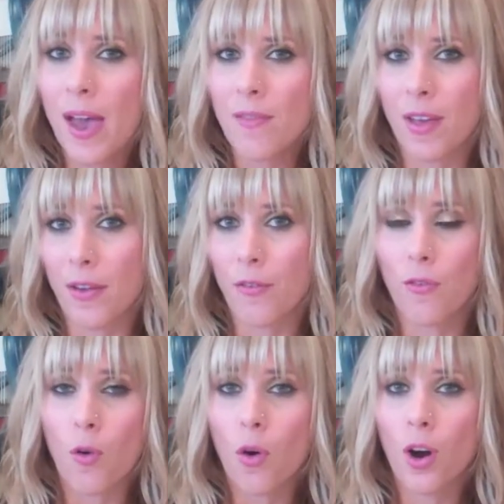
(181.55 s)
have like
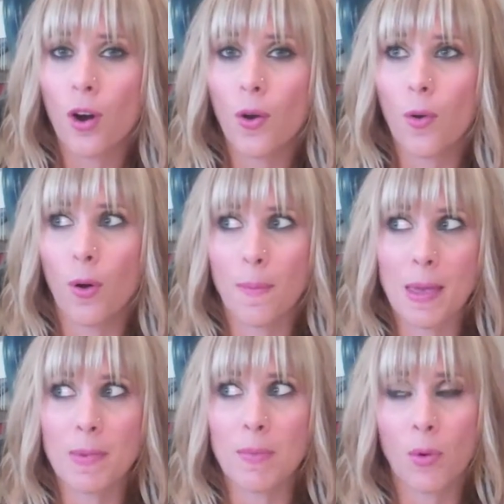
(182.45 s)
4 or
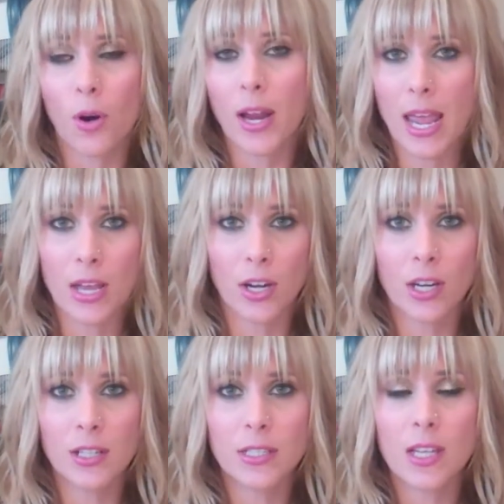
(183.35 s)
maybe more
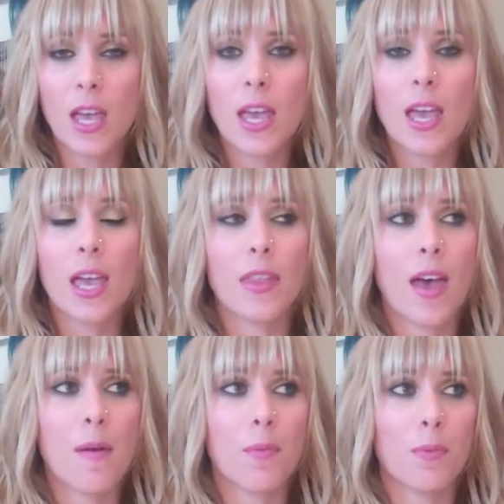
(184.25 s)
acres
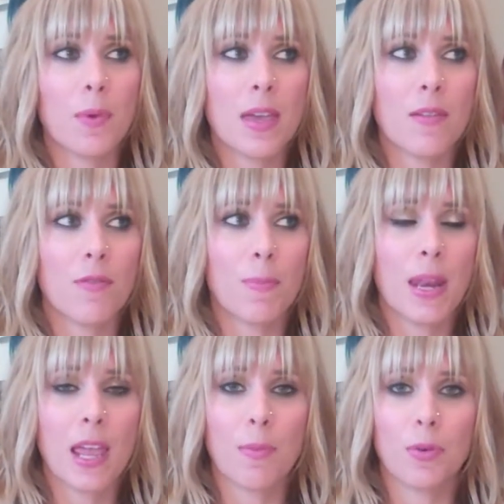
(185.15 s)
that we've been
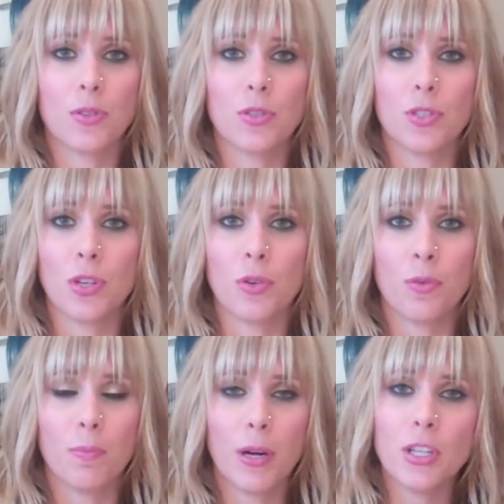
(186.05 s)
able
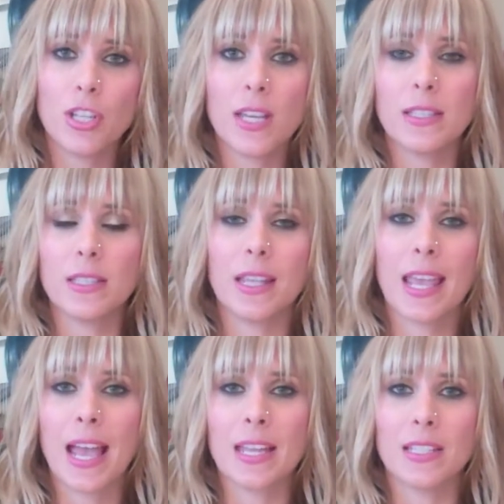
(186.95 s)
to purchase.
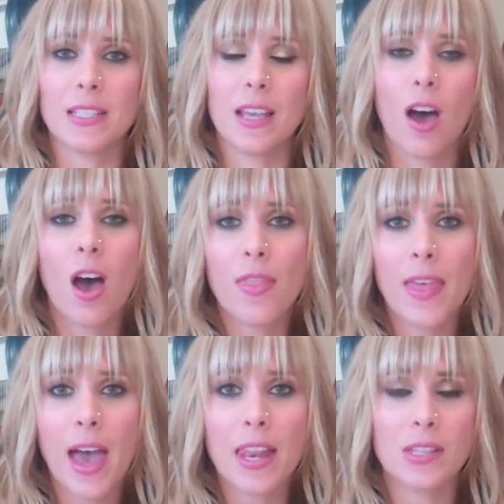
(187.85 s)
And on
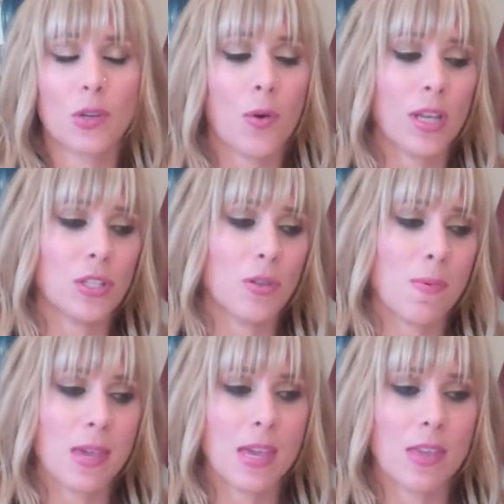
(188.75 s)
that, it's going to
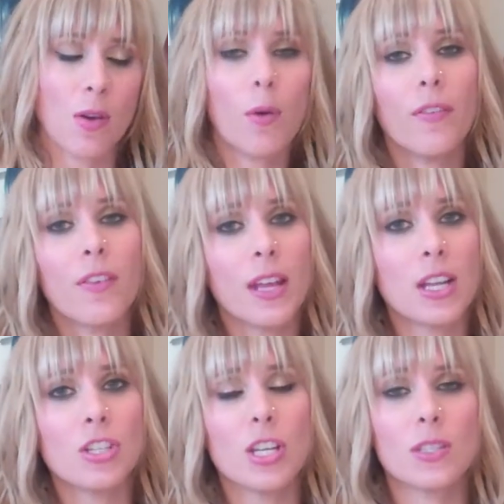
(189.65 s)
be the
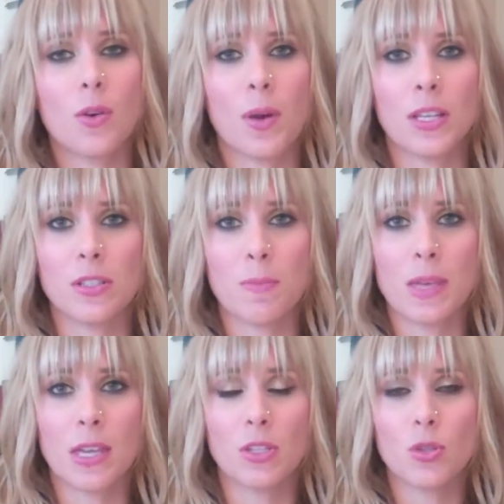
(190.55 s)
orphanage, it's going to
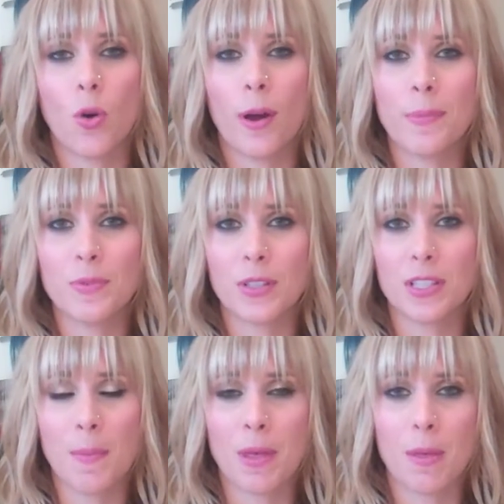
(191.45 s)
be dorms for
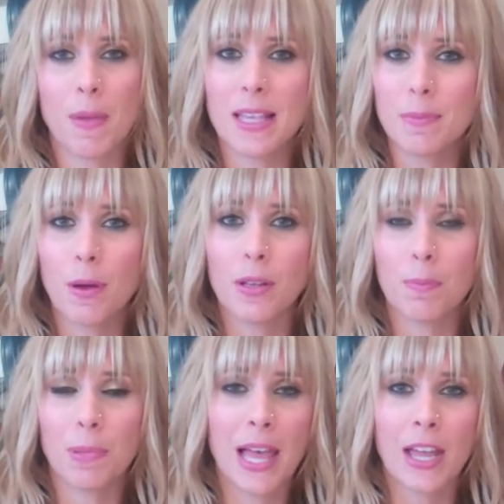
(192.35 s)
some of the baseball
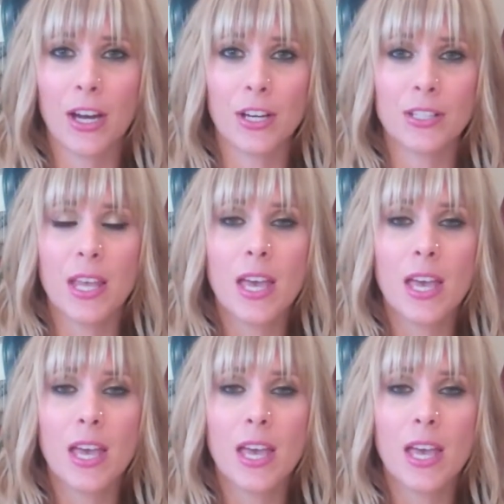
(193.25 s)
players,